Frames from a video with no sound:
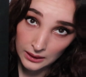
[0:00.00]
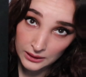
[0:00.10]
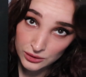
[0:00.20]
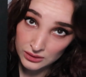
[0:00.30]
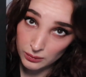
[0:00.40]

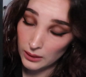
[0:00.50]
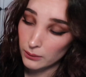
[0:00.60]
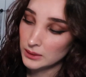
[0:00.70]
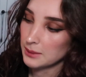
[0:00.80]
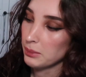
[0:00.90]
When I
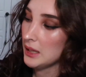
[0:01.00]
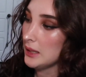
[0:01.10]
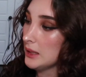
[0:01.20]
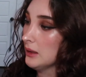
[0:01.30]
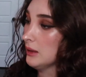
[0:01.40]
went to pin
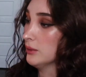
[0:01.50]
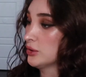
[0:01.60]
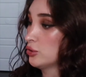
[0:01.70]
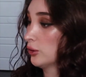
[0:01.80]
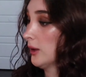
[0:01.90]
it, it
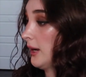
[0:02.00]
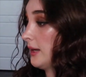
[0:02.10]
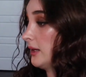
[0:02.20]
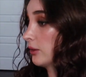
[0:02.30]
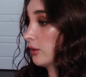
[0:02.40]
was dry
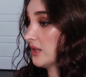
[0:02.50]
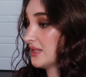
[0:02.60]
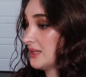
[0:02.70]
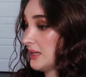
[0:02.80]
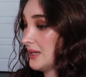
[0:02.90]
and
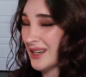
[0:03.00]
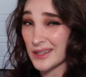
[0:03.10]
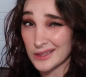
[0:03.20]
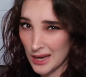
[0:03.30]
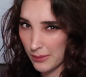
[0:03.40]
crusty and
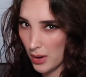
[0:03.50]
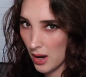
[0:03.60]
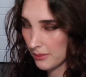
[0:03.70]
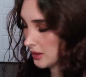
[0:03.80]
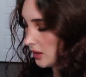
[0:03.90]
its head popped